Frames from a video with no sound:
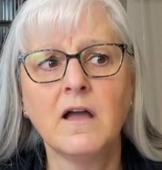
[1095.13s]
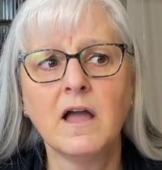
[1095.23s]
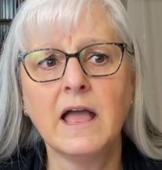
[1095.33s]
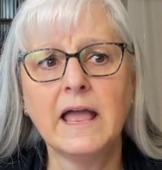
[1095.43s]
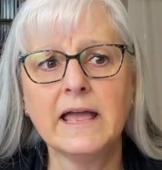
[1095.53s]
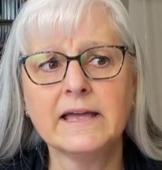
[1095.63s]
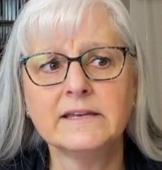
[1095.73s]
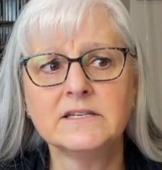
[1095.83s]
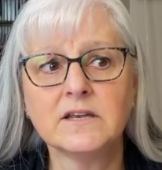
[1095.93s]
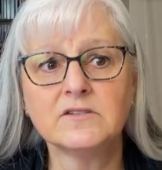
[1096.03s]

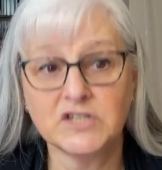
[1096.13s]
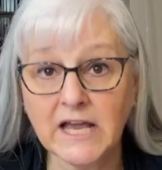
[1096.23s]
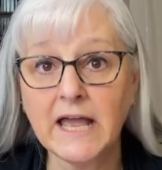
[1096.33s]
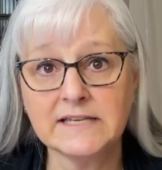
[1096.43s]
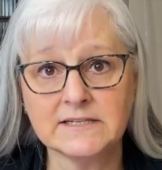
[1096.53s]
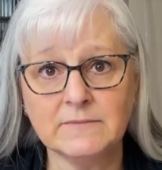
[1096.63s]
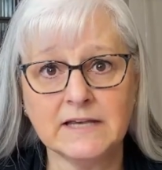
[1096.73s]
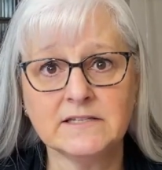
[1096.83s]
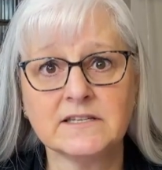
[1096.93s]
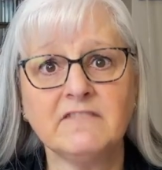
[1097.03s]
And she has some
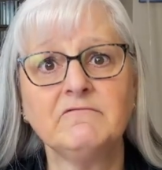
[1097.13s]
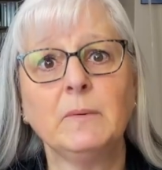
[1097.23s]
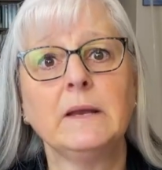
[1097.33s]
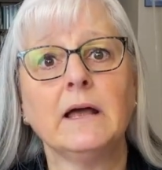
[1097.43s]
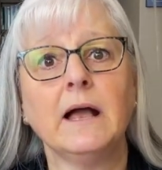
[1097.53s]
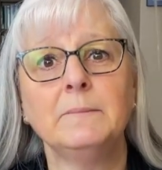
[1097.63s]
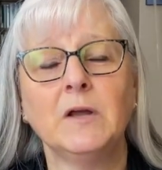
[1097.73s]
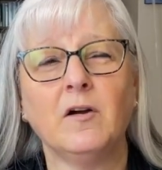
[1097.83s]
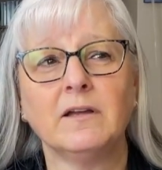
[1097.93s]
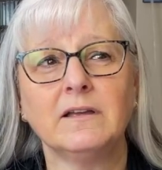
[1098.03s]
nice stuff, but I'm
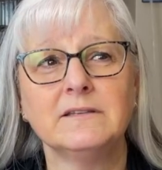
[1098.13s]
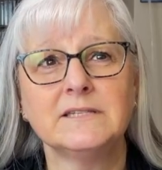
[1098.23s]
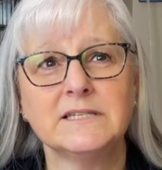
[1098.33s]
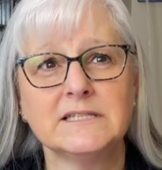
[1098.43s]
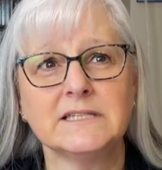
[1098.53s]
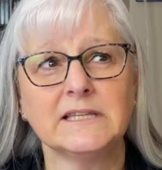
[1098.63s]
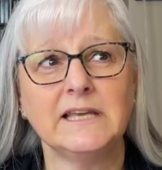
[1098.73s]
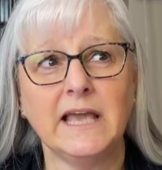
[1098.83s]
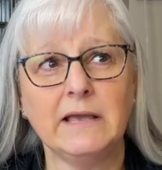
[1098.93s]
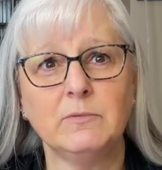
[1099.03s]
not
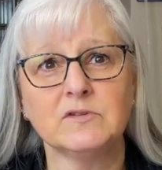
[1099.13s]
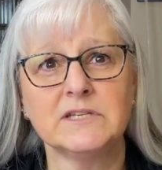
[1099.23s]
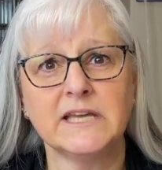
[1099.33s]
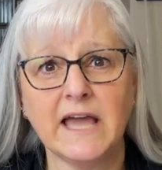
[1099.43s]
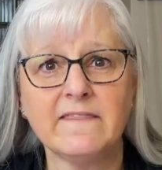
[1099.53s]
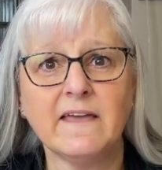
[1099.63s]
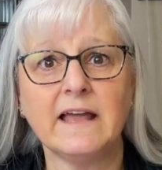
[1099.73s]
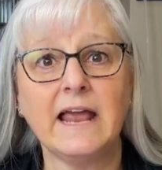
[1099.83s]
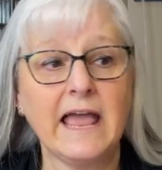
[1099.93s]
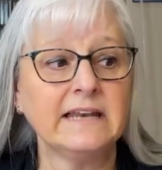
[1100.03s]
consistently able to get
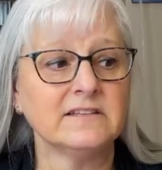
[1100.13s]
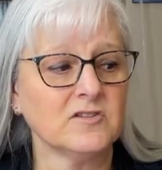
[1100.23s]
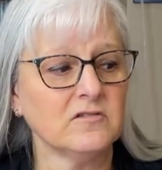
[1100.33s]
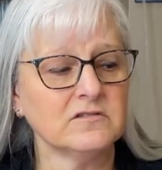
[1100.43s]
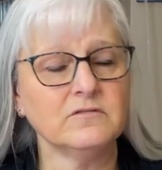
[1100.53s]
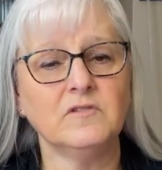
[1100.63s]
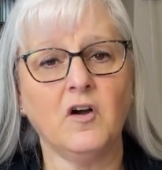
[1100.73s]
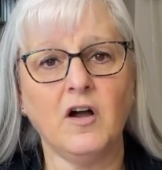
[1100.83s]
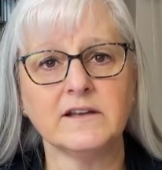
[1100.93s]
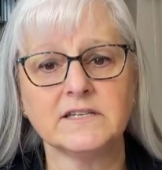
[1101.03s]
that. And it's also
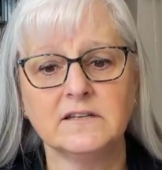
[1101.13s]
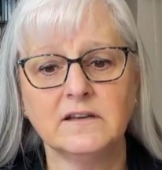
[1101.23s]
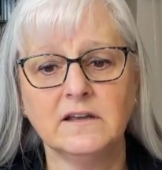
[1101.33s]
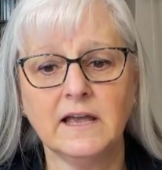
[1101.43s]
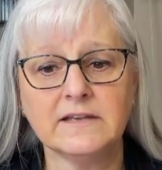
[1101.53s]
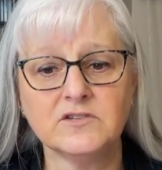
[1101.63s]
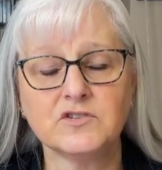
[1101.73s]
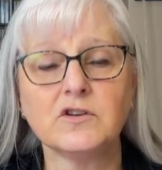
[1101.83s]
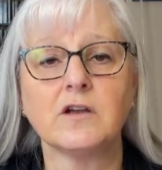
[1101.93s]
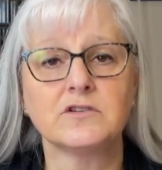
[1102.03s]
not as
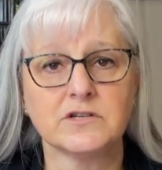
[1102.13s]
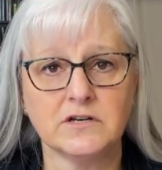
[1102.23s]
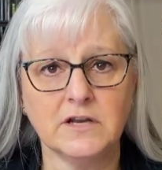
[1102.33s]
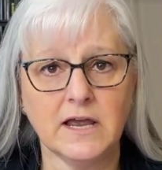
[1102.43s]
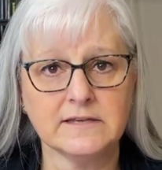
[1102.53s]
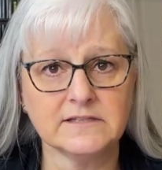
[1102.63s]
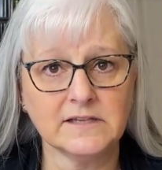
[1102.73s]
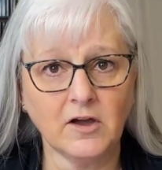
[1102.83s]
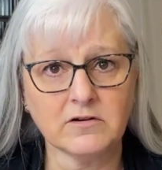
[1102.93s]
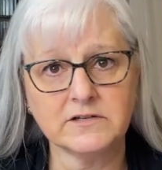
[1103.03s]
structured as
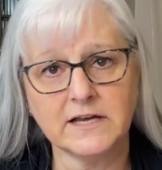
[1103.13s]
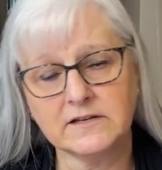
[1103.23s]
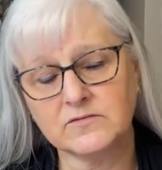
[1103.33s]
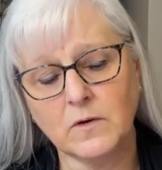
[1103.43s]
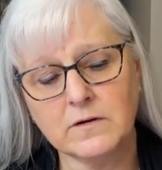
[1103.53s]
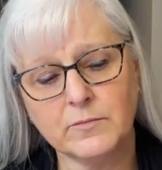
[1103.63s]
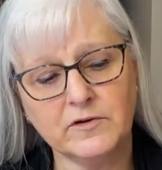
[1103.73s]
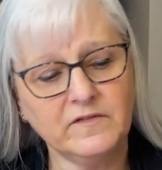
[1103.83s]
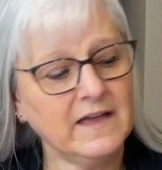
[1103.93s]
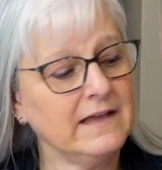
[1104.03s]
the OtterTex
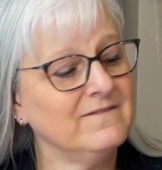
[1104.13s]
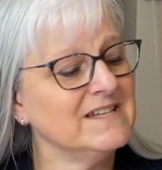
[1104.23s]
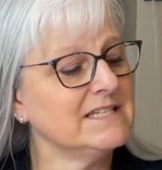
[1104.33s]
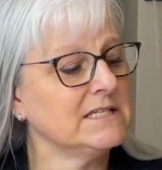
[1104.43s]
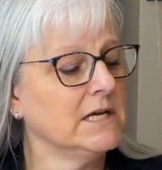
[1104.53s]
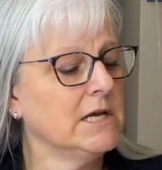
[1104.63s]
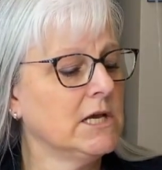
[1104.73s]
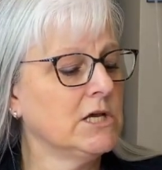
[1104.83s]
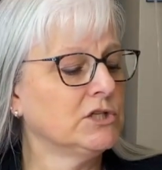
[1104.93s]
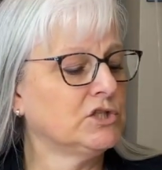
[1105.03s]
waterproof canvas.
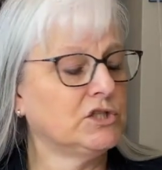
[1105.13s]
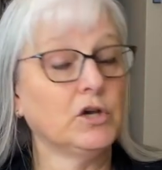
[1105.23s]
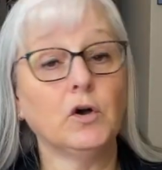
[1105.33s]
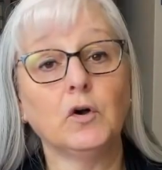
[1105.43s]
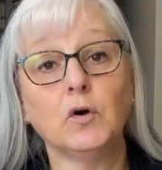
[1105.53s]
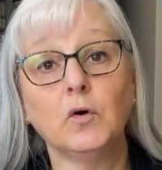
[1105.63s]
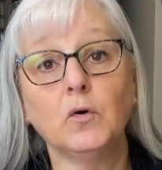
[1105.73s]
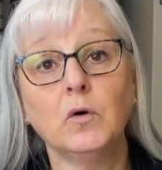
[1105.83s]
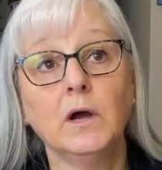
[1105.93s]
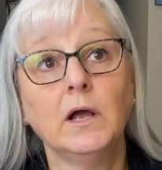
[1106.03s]
So